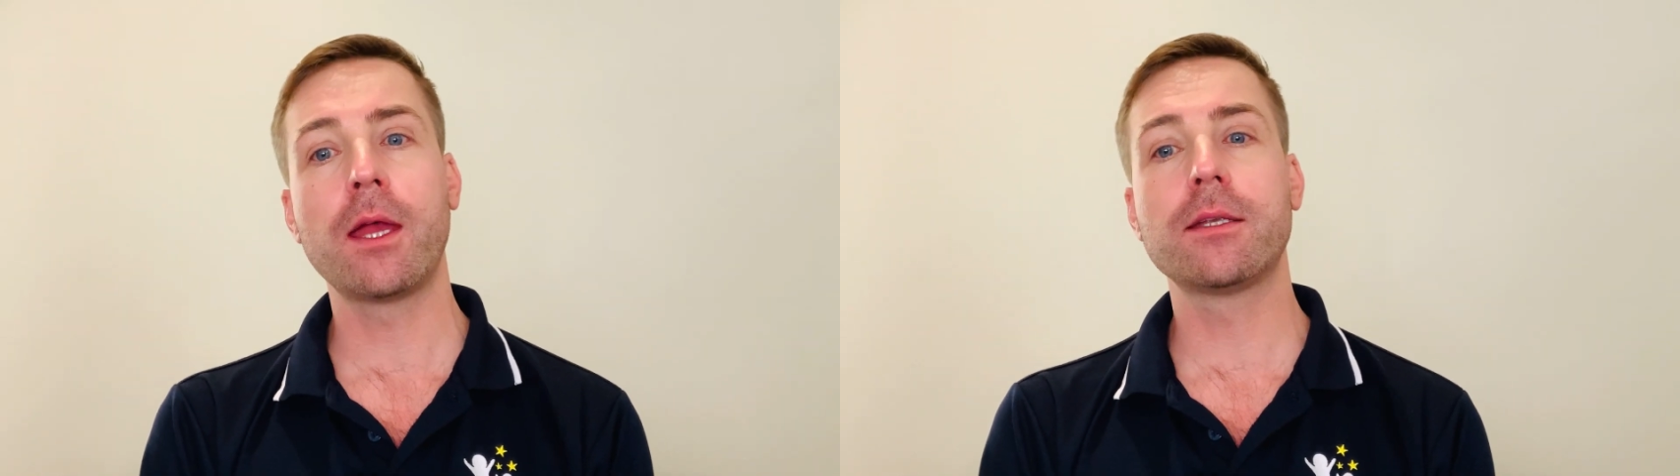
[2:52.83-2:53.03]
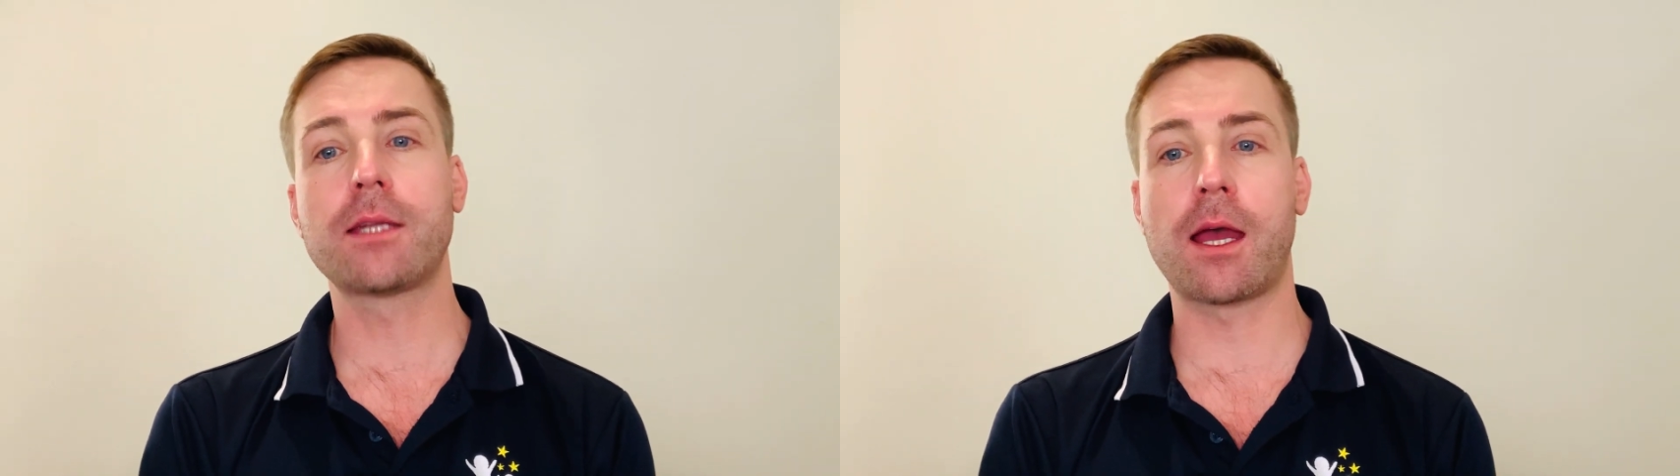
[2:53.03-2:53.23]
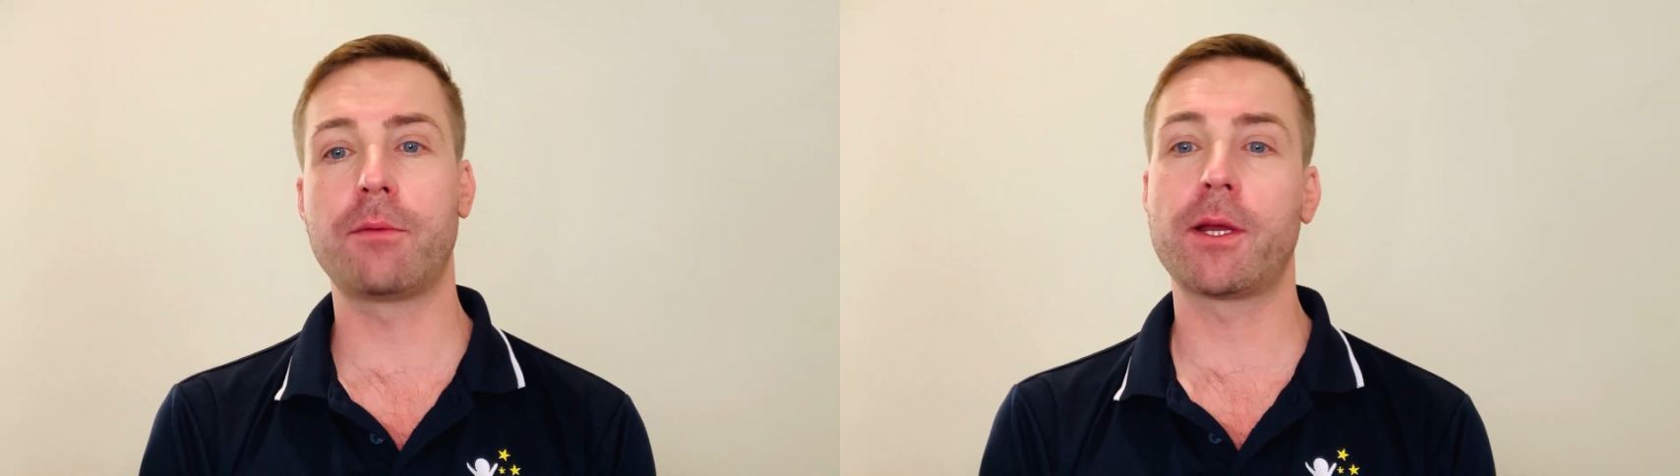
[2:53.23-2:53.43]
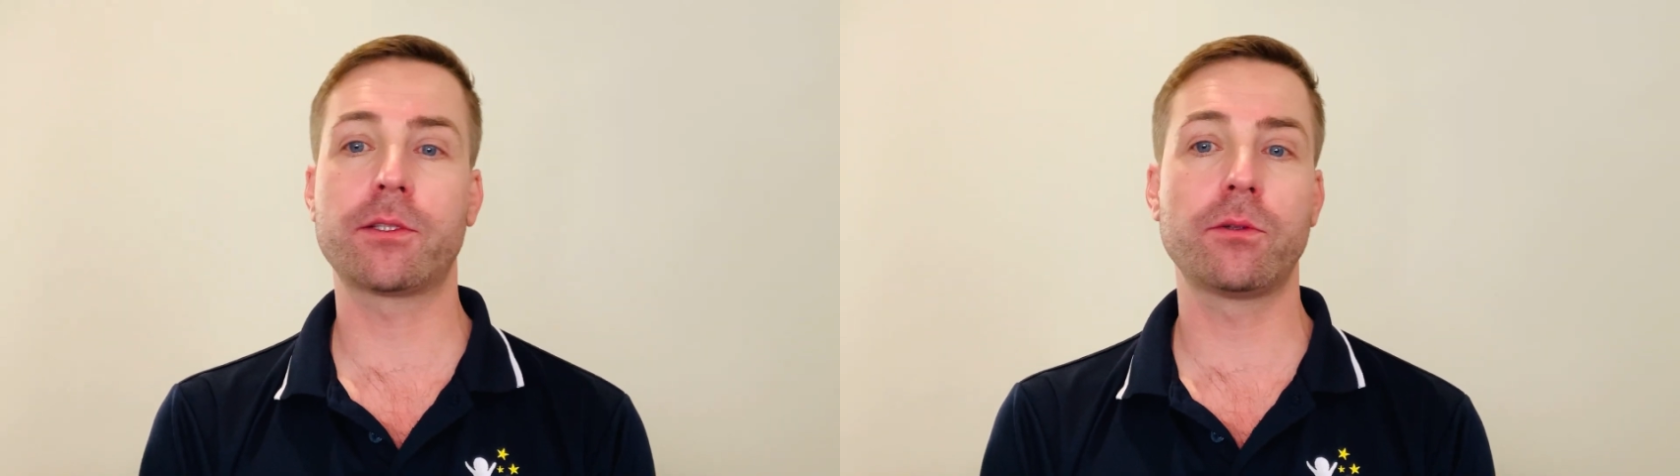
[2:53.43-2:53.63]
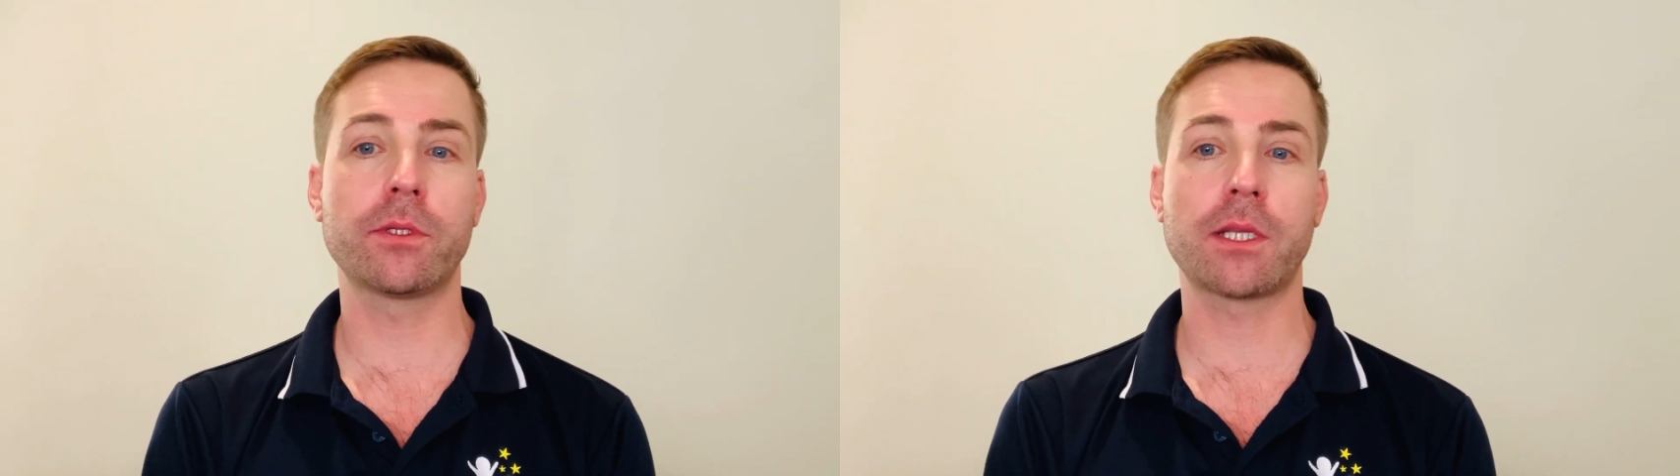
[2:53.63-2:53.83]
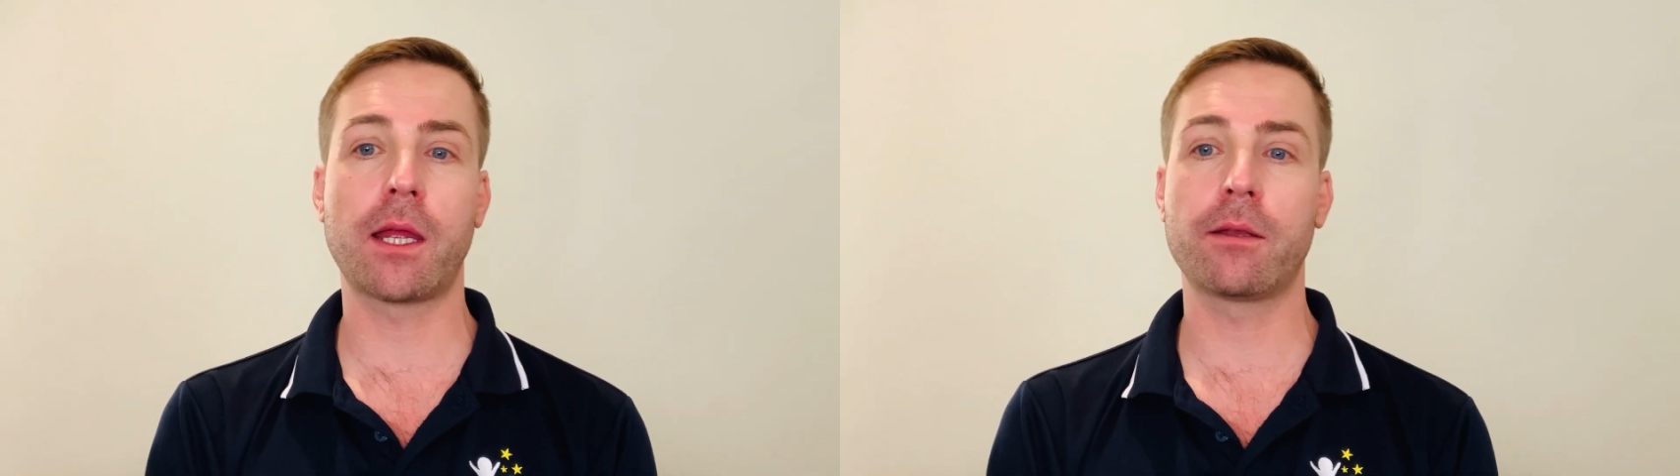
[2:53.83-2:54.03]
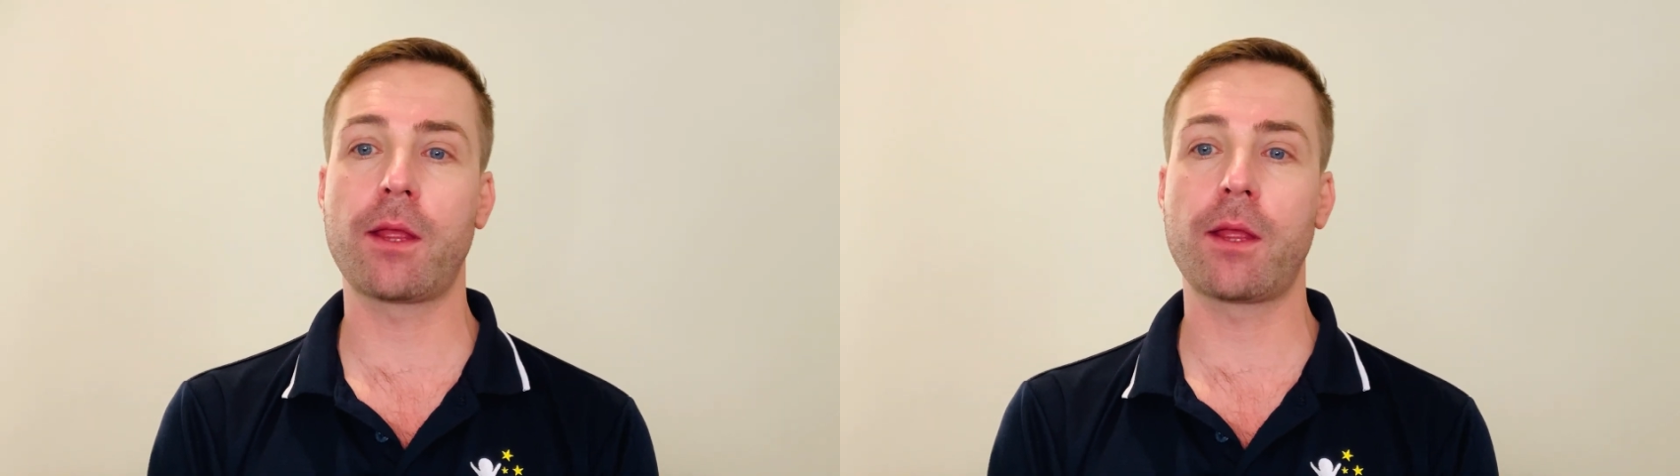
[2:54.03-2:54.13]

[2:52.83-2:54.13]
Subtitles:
died by suicide.